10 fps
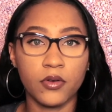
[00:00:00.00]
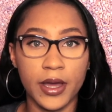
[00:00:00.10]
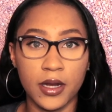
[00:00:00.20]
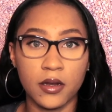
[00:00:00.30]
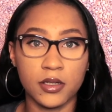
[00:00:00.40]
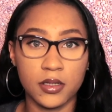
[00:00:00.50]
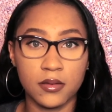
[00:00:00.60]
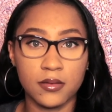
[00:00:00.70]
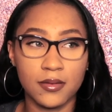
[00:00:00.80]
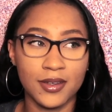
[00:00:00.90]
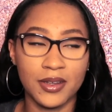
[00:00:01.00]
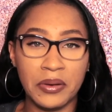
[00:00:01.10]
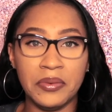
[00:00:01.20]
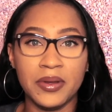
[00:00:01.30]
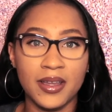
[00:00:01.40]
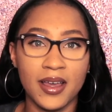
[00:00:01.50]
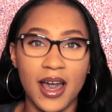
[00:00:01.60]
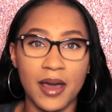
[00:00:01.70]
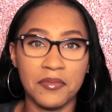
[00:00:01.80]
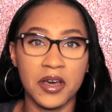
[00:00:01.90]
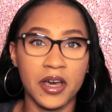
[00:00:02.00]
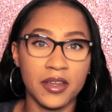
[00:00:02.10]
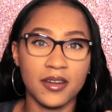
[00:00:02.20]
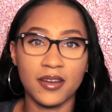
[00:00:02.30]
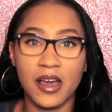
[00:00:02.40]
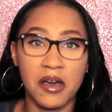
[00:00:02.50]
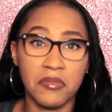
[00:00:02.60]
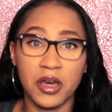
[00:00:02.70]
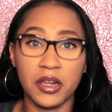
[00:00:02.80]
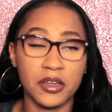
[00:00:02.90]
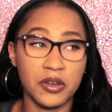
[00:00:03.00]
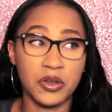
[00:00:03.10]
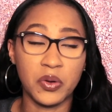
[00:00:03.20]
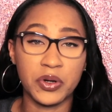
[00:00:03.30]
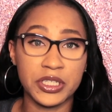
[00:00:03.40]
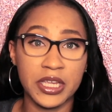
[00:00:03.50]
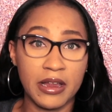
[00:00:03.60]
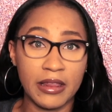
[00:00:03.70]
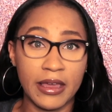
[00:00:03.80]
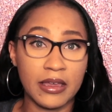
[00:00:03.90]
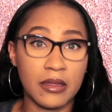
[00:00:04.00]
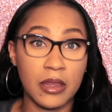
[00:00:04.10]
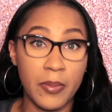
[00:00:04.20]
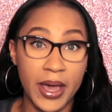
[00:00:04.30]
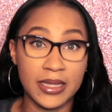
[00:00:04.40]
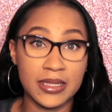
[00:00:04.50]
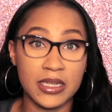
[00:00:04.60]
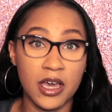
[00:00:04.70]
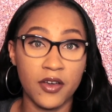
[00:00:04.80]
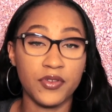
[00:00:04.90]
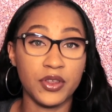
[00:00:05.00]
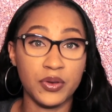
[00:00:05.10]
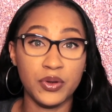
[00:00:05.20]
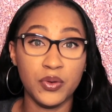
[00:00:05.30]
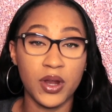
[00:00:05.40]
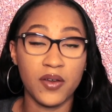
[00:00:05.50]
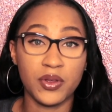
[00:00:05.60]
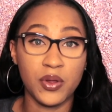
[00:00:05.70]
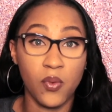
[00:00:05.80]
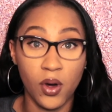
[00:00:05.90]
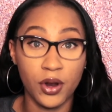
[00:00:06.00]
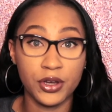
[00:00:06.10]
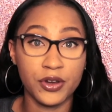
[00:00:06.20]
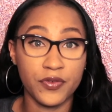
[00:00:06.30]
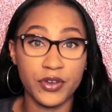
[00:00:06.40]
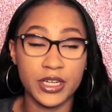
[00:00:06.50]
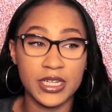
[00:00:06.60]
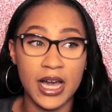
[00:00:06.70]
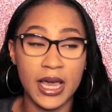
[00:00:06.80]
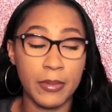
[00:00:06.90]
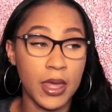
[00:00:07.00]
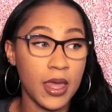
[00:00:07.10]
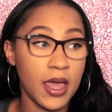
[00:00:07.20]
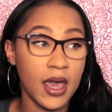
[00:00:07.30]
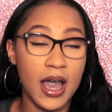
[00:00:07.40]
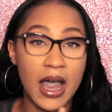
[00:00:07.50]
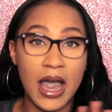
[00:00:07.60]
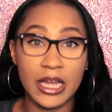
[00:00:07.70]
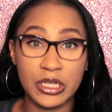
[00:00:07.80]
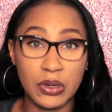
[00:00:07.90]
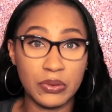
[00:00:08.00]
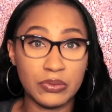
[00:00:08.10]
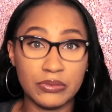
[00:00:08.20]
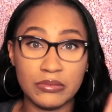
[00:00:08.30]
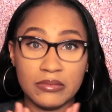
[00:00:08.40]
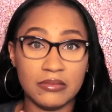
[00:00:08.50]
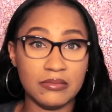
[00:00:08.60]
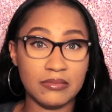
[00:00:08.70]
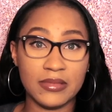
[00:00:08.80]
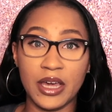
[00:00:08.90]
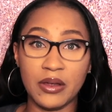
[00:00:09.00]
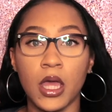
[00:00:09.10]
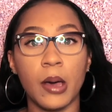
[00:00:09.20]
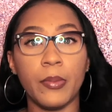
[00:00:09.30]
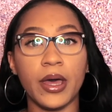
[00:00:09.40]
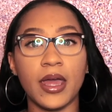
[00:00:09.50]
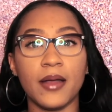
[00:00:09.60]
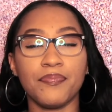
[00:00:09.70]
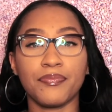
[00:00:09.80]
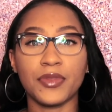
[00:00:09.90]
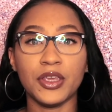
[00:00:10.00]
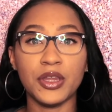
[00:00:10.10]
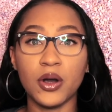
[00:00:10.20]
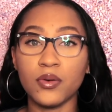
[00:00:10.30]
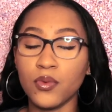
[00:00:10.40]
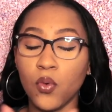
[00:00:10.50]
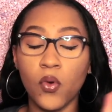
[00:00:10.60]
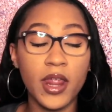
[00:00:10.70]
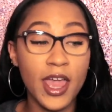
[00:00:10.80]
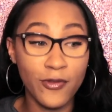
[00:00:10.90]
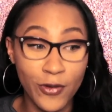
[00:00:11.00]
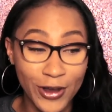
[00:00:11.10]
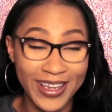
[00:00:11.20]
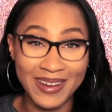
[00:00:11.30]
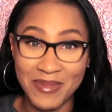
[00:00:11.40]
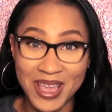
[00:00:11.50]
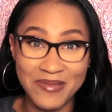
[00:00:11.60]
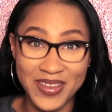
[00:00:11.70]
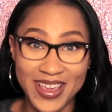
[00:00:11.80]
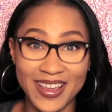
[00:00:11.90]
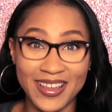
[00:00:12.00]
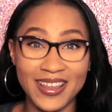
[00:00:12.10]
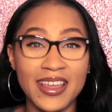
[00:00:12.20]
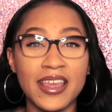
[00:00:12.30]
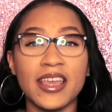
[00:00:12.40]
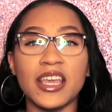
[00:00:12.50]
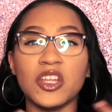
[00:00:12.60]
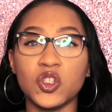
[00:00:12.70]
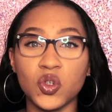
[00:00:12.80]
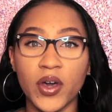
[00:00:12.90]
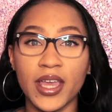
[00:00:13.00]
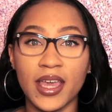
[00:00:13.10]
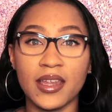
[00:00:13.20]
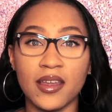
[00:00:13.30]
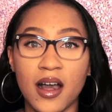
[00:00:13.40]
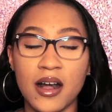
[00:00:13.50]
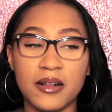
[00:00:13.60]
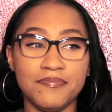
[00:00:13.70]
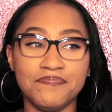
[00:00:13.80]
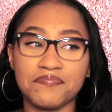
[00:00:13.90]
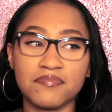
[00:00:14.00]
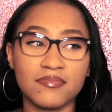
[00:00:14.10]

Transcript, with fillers: Granted, just, you know, I'm not not endorsing like the bad stuff. You do whatever you want on your free time. I don't. I, but you know, whatever it may be, enjoy it. Um,